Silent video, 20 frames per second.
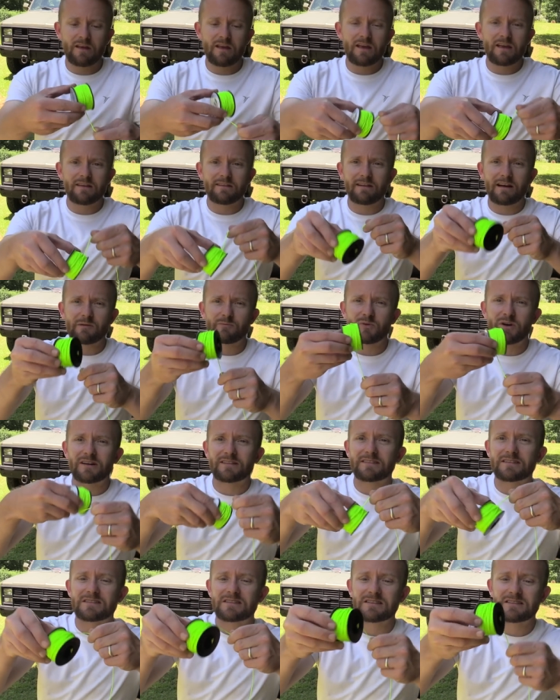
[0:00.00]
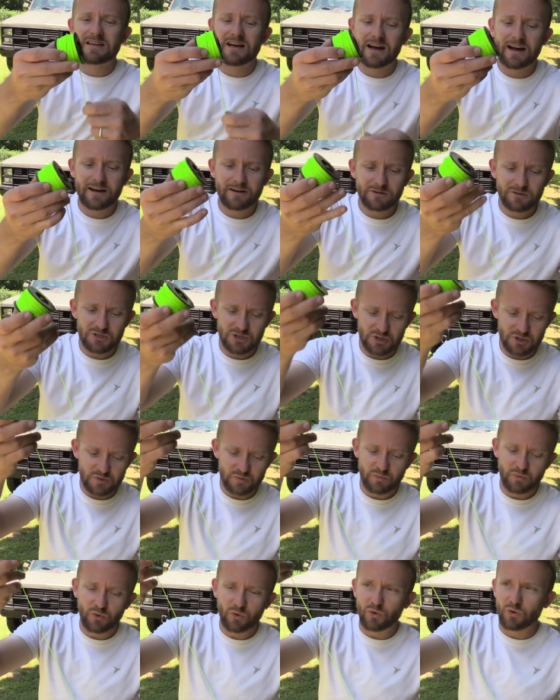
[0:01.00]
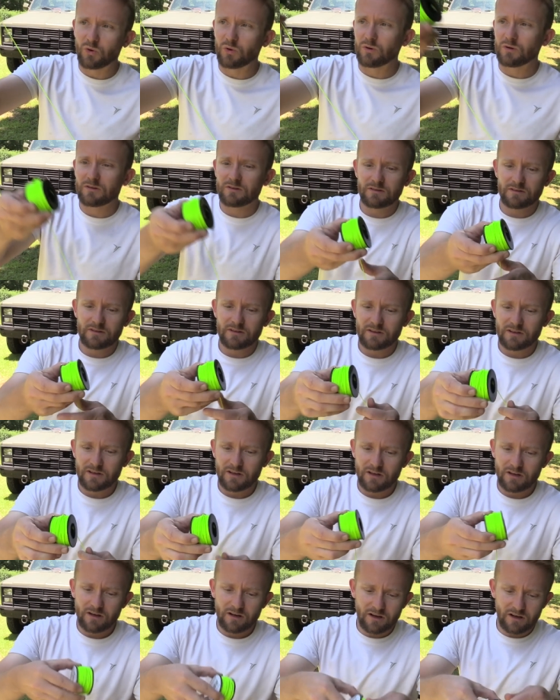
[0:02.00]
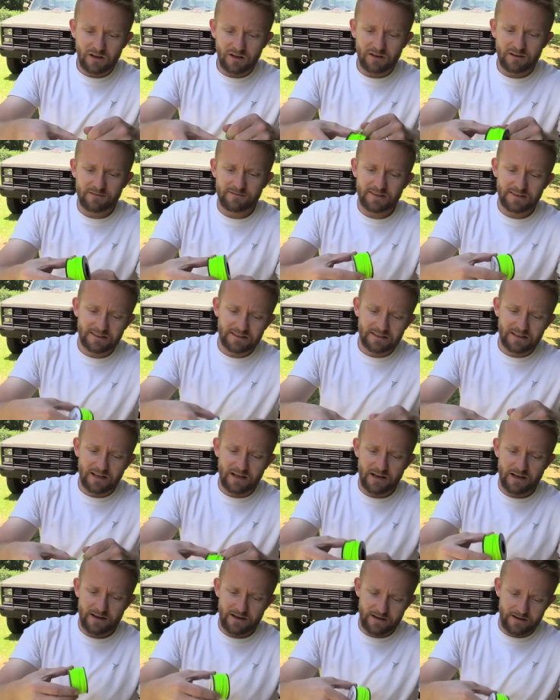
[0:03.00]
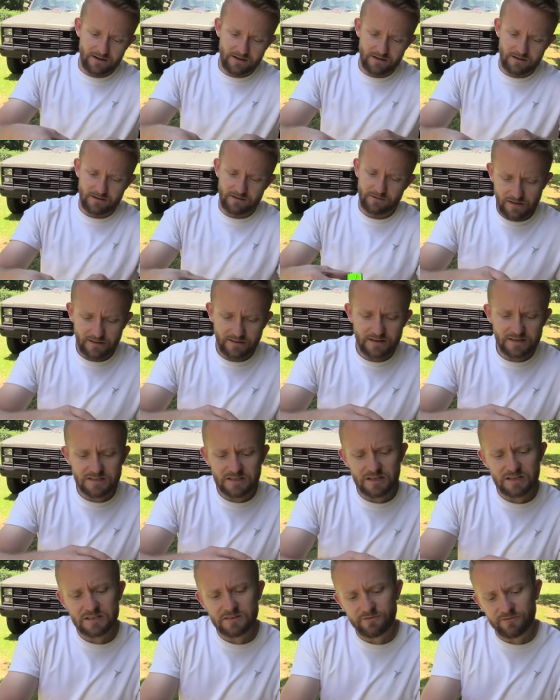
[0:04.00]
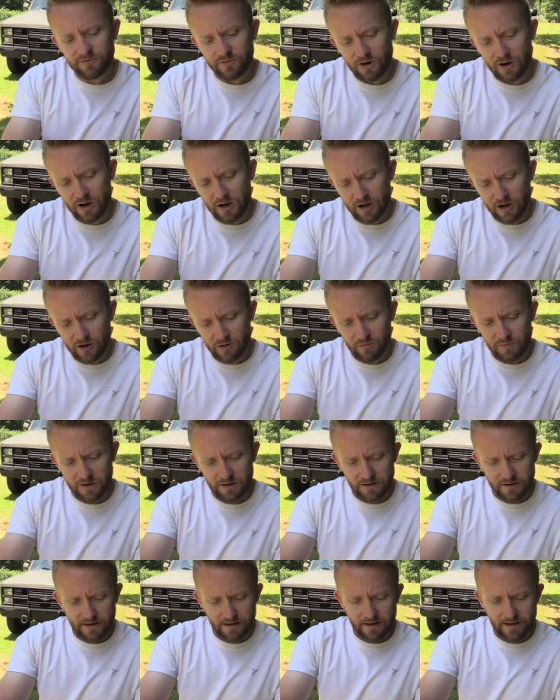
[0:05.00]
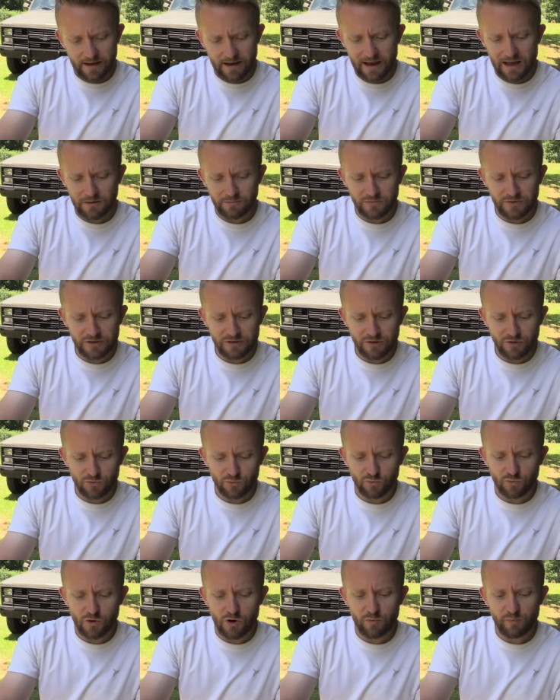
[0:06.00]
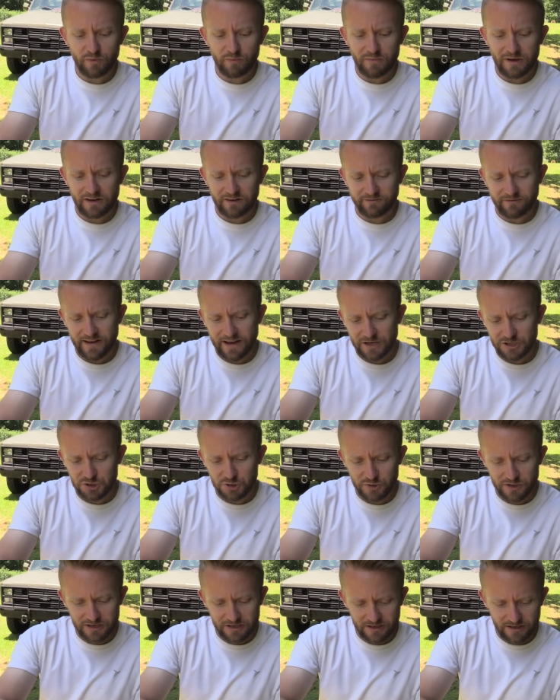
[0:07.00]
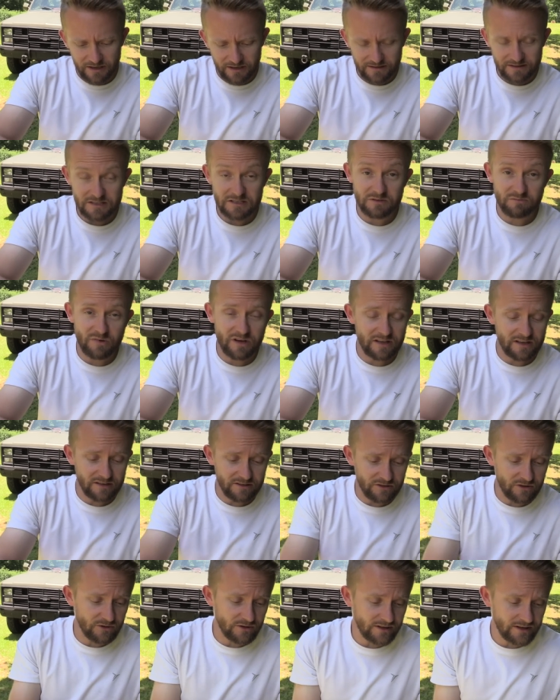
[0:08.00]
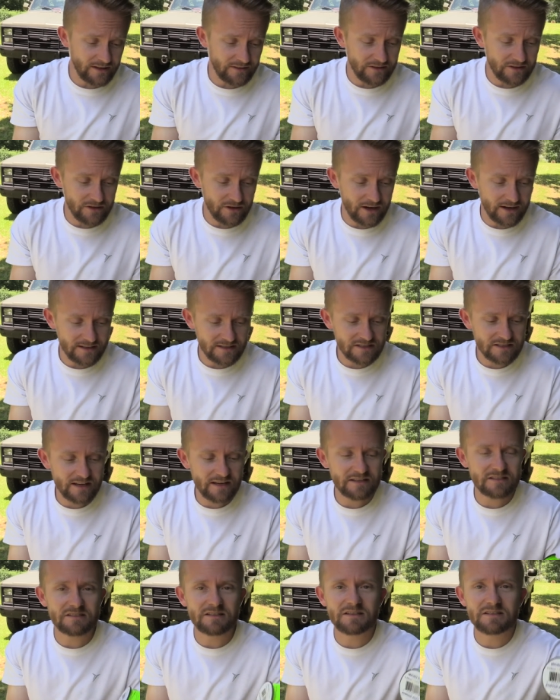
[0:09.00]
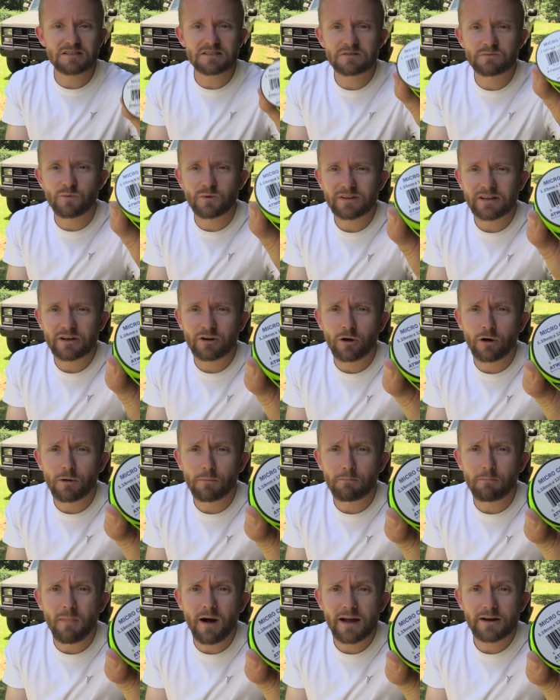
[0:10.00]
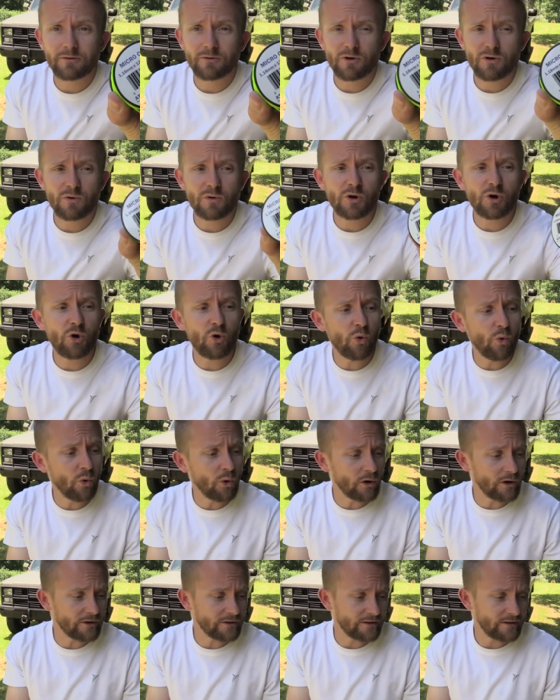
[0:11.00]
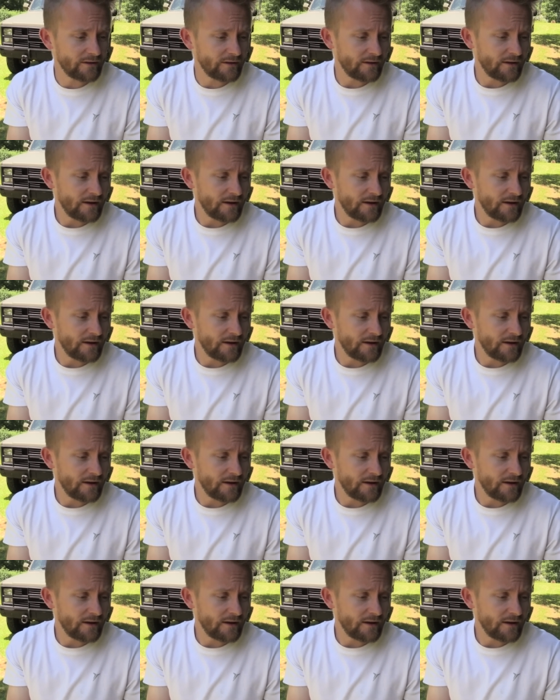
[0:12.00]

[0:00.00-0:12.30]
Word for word: And I brought this entire spool of line. This is from Atman Rope Manufacturing. This is made in the United States. This is what they call micro cord.